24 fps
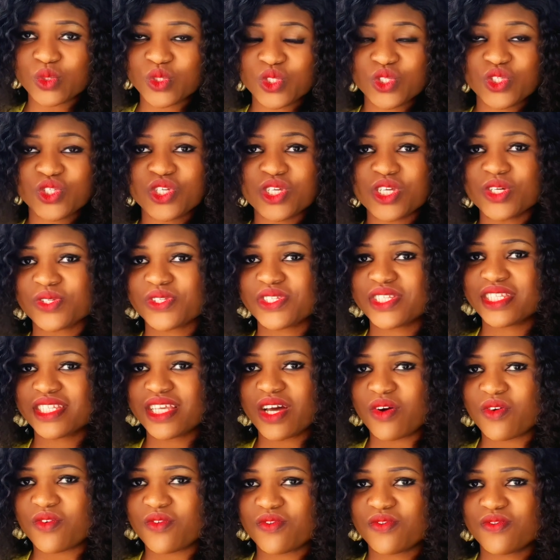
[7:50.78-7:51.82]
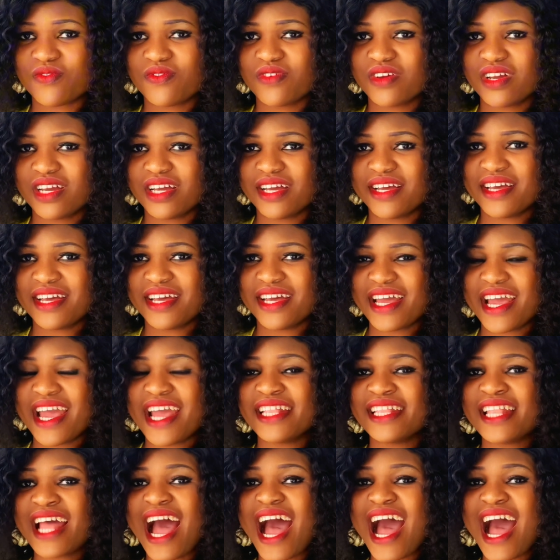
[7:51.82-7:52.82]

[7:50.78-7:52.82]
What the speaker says: to yourself and